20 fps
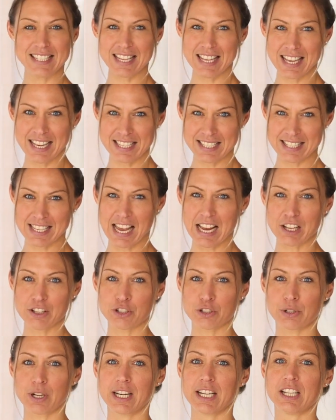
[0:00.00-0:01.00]
the exact
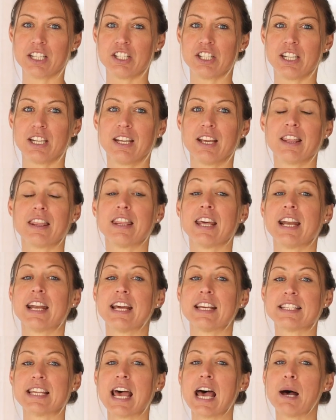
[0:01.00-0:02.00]
strategy that
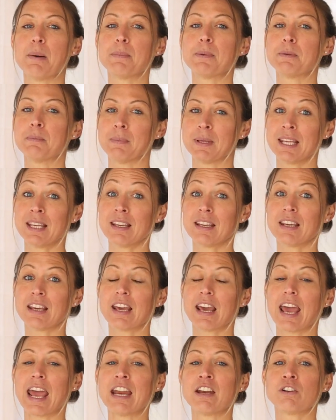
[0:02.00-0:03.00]
has helped me
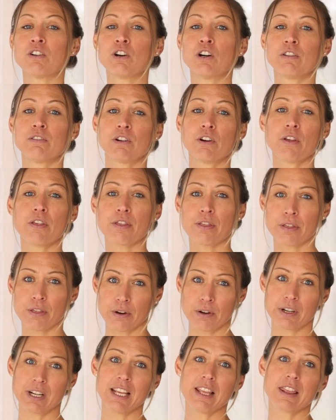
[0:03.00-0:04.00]
and over
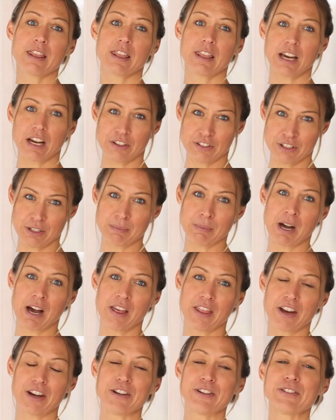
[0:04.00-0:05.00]
30,000
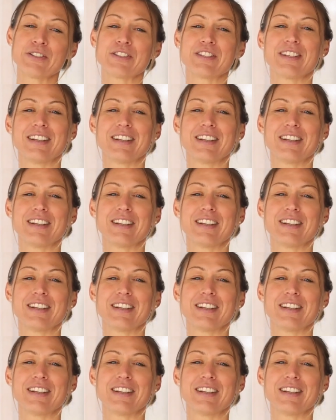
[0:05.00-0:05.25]
mothers